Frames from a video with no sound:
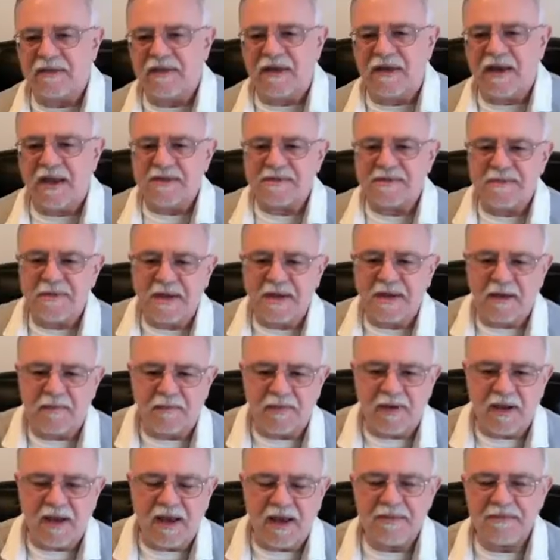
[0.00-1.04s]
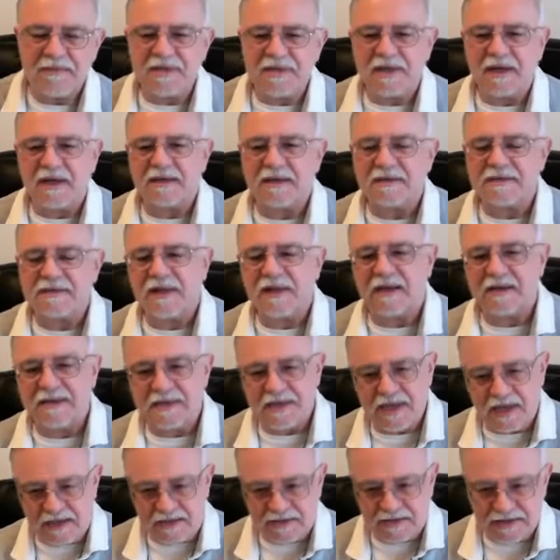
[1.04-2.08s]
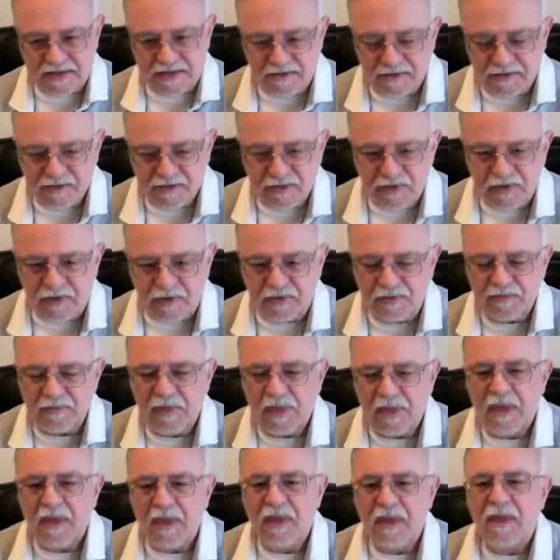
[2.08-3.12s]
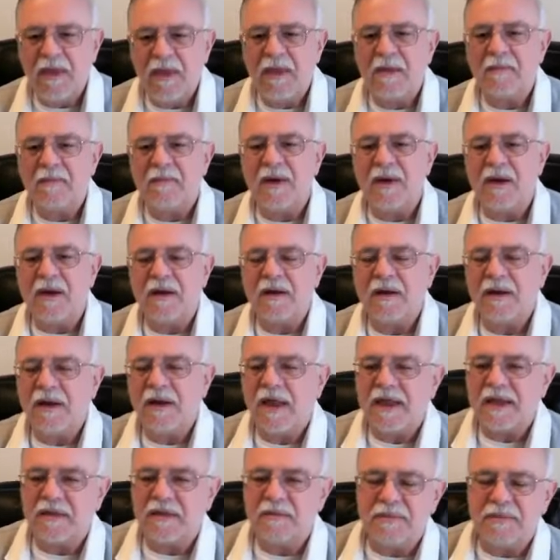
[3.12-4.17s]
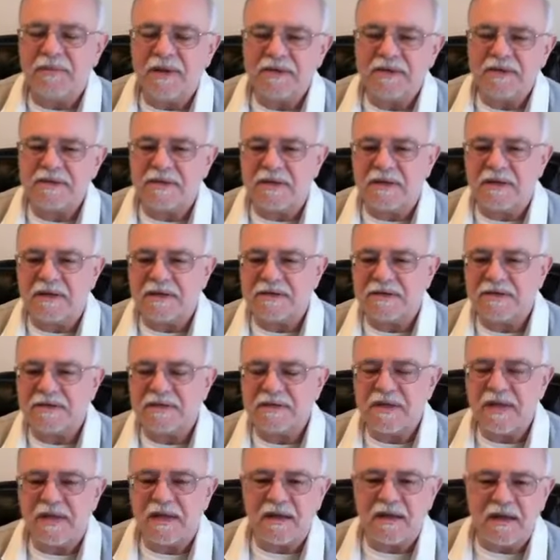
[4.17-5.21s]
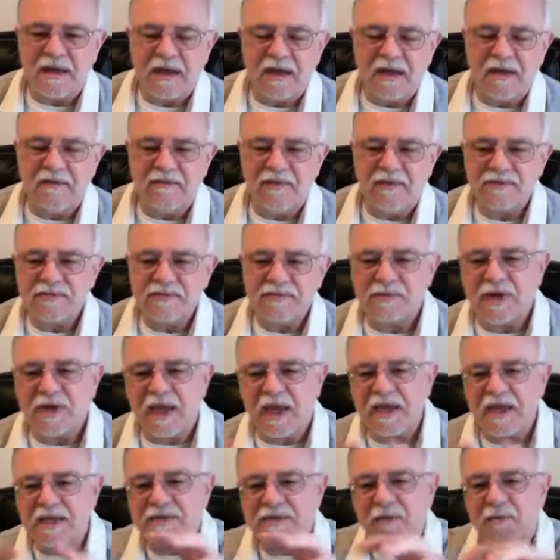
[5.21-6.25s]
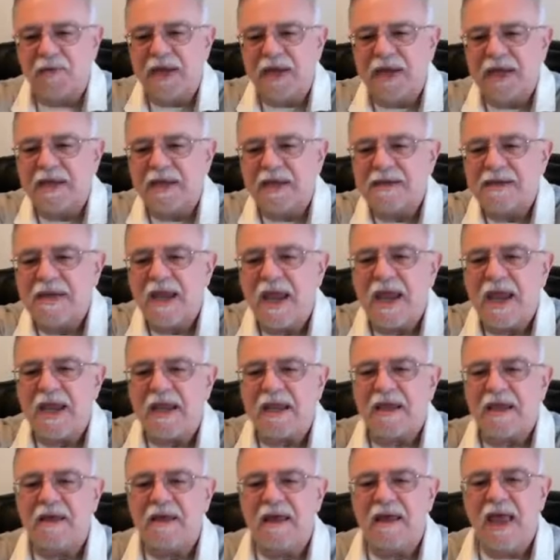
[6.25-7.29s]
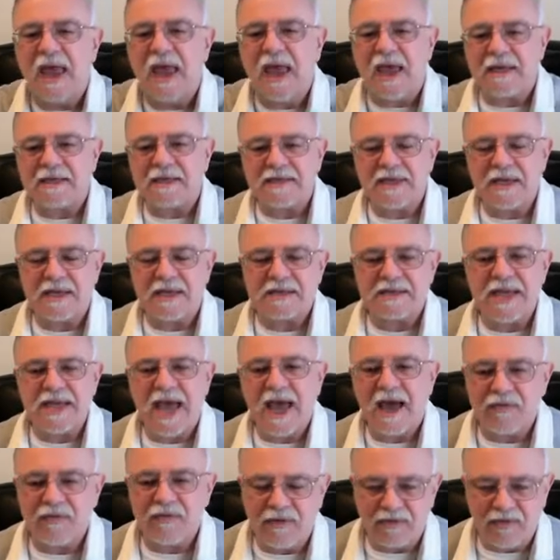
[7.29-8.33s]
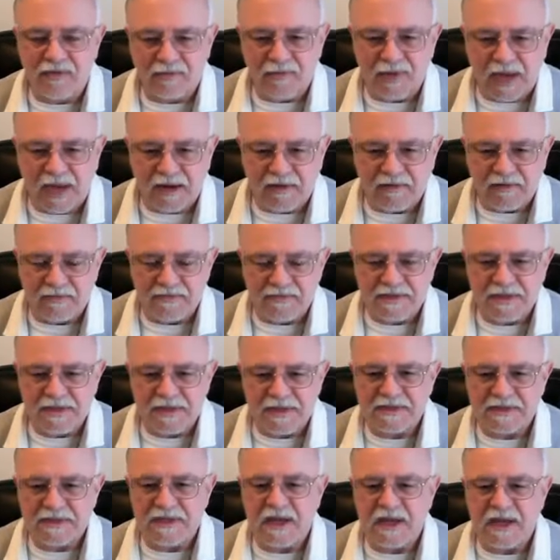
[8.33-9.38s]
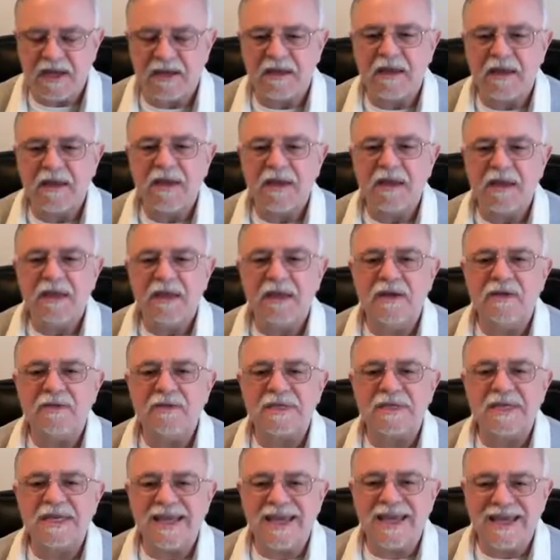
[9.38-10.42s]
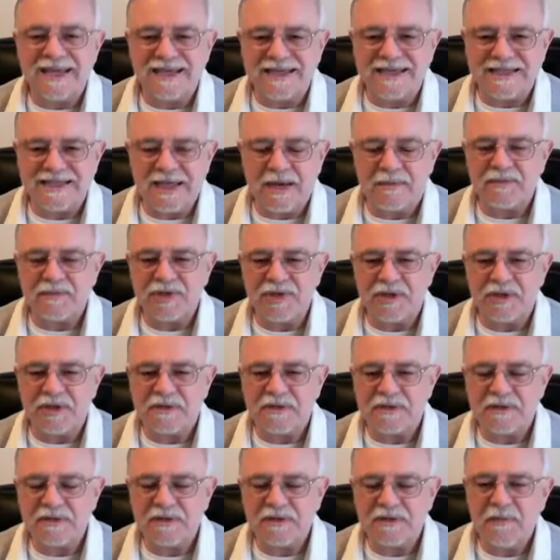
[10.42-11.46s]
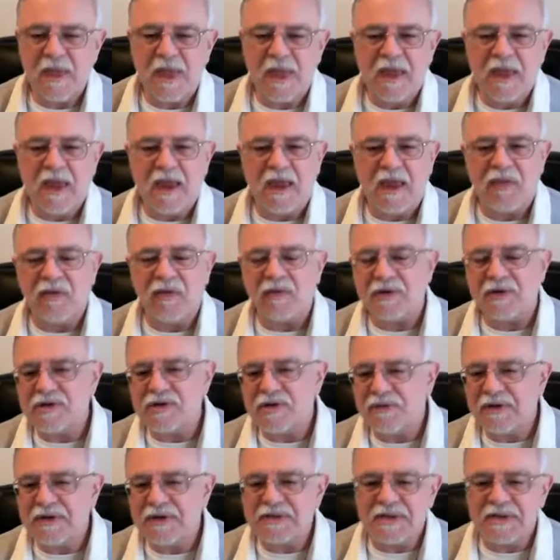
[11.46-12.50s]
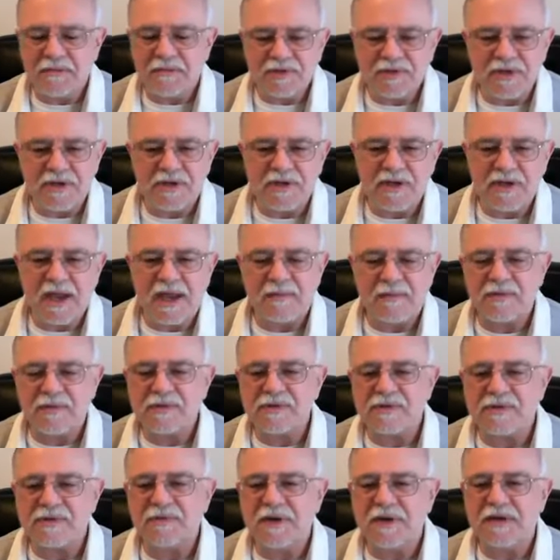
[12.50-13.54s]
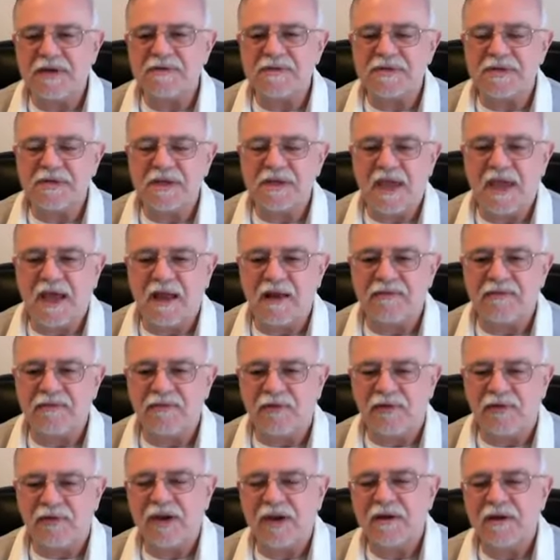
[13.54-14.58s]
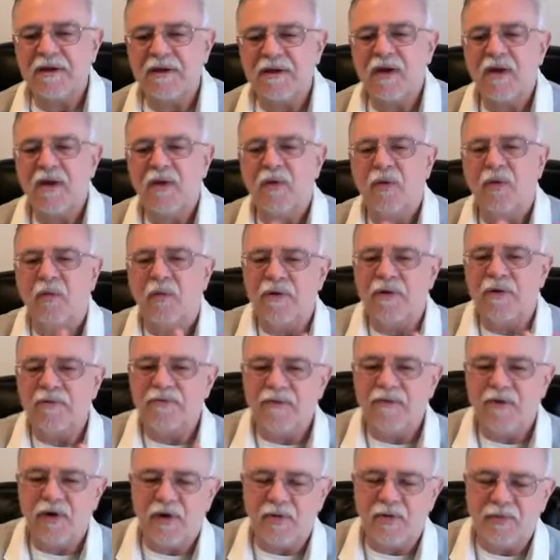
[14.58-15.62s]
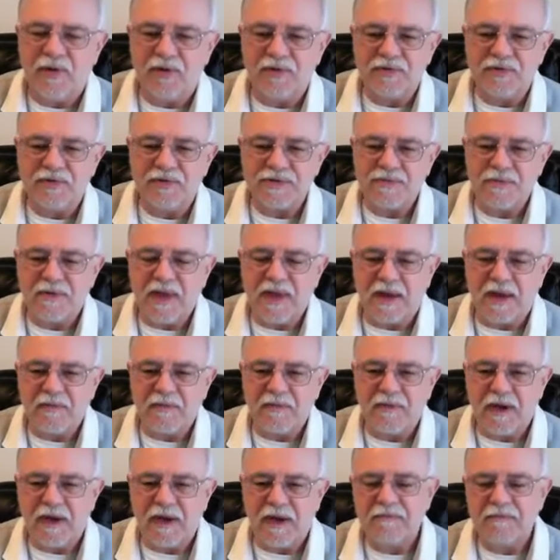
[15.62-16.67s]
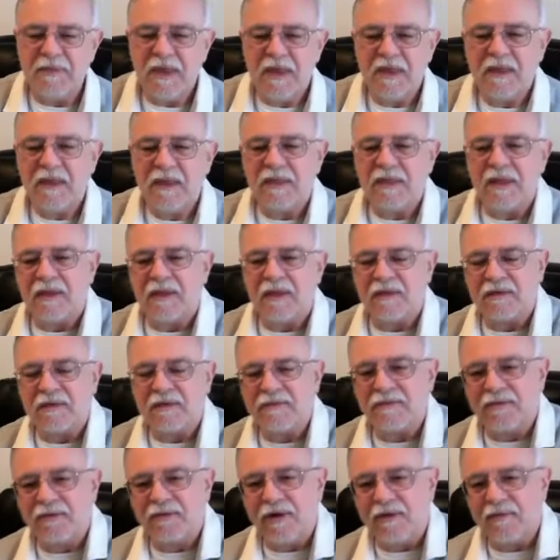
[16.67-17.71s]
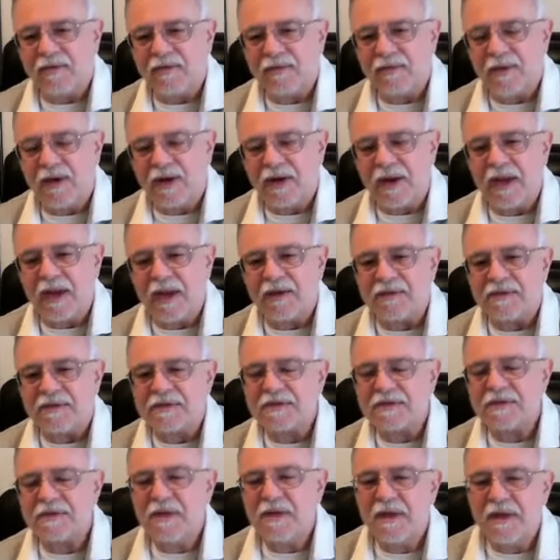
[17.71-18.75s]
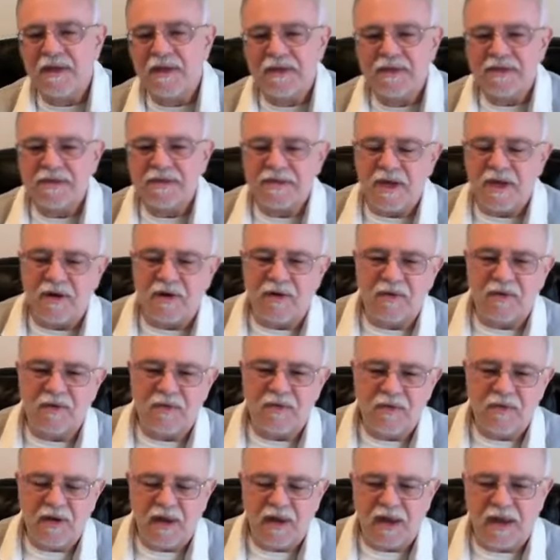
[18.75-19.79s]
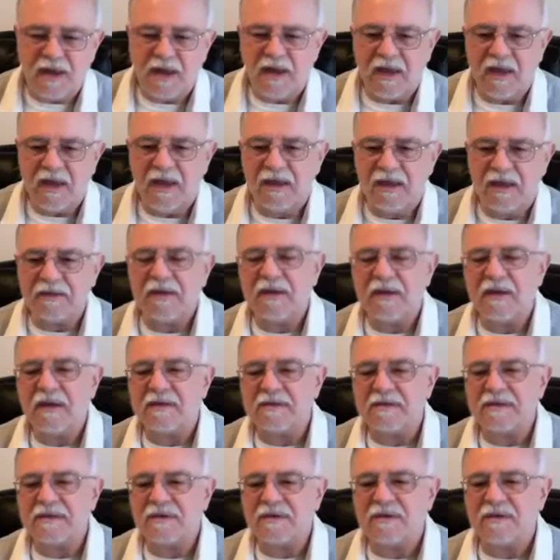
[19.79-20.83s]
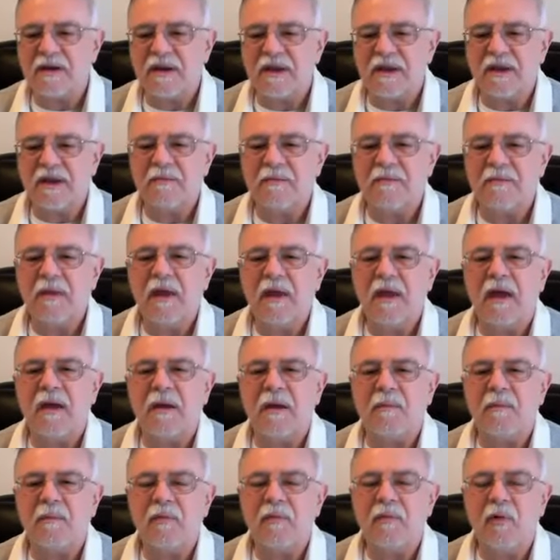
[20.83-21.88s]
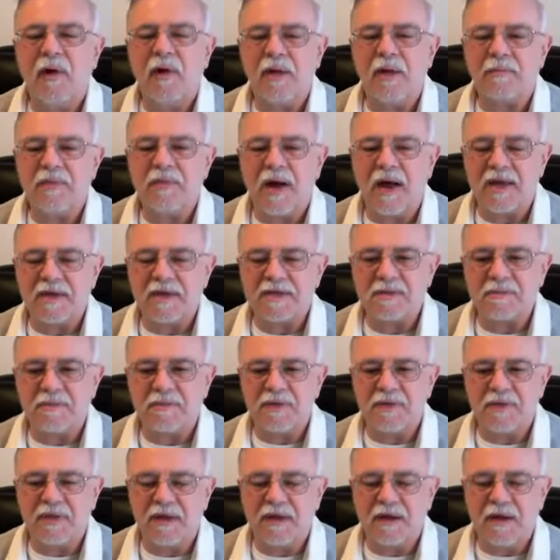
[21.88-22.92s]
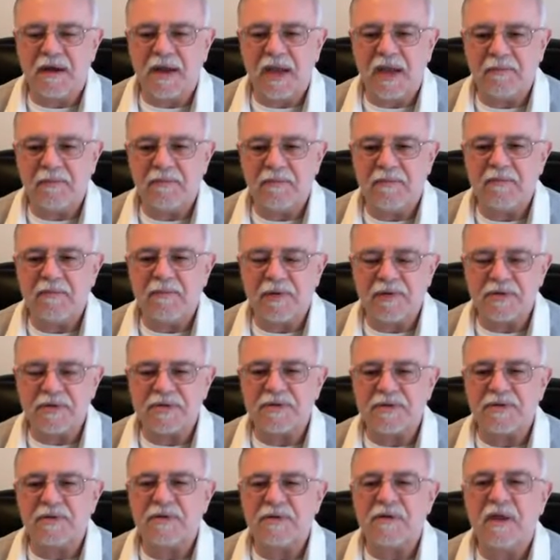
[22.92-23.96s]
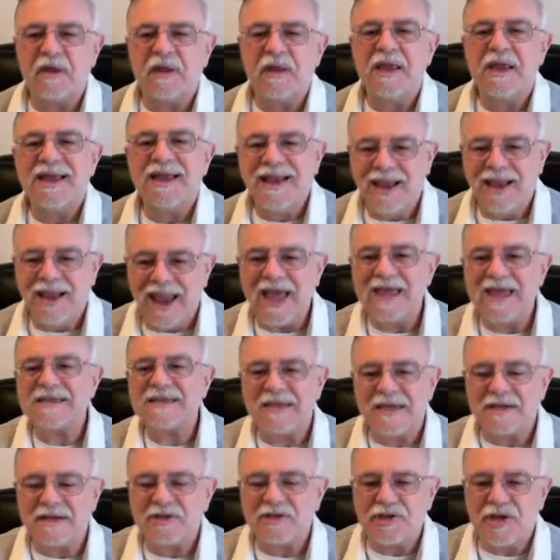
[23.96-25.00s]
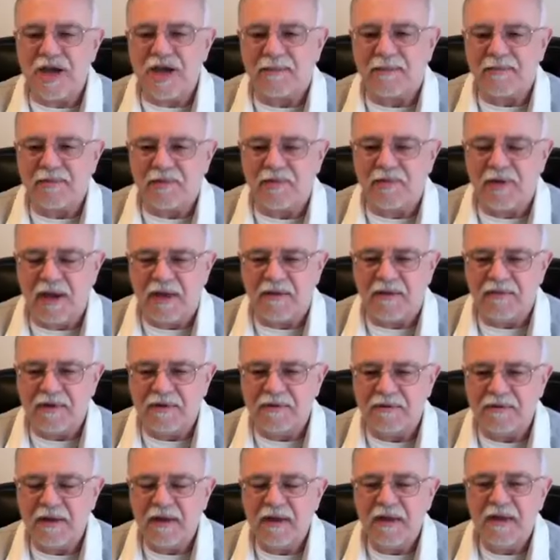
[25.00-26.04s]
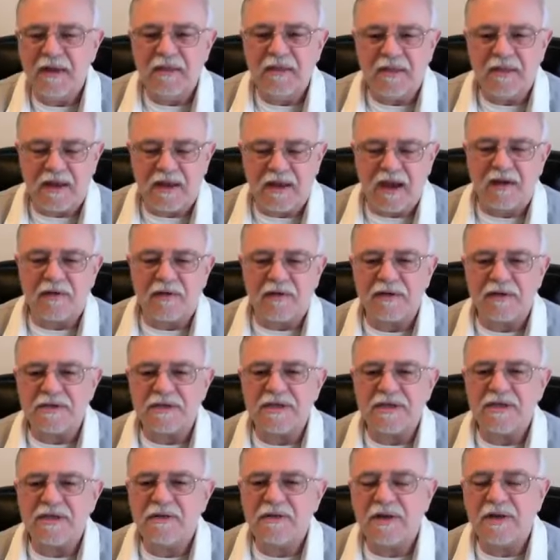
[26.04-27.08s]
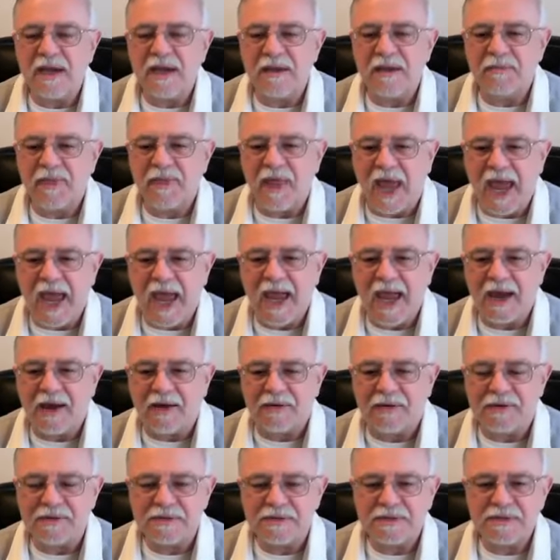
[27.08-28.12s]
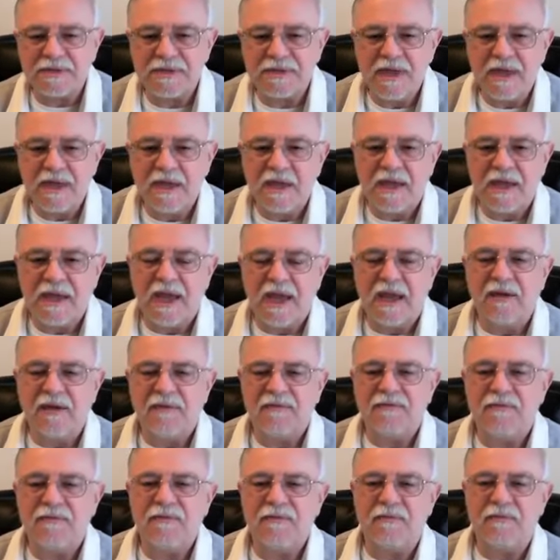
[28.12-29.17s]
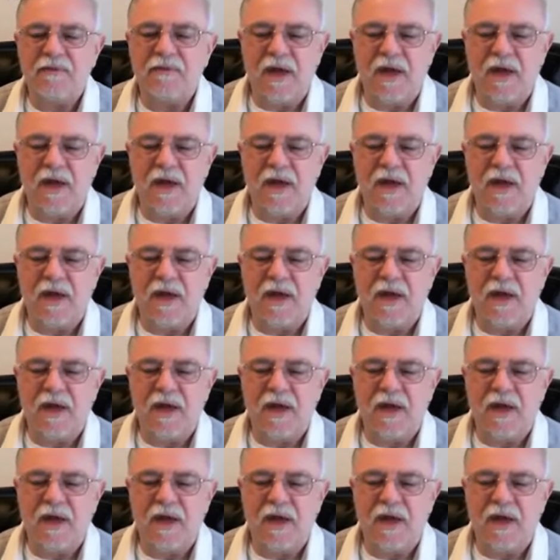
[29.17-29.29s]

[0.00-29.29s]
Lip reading: the debts become claims against that estate is still true. But unlike the business, in an individual case, we can take assets out of the bankruptcy estate using exemptions. And there are two exemption tables we use in California. one for homeowners with equity, the other for everybody else. So it is certainly quite possible that in a personal classic Chapter 11, the debtor could still keep the house if,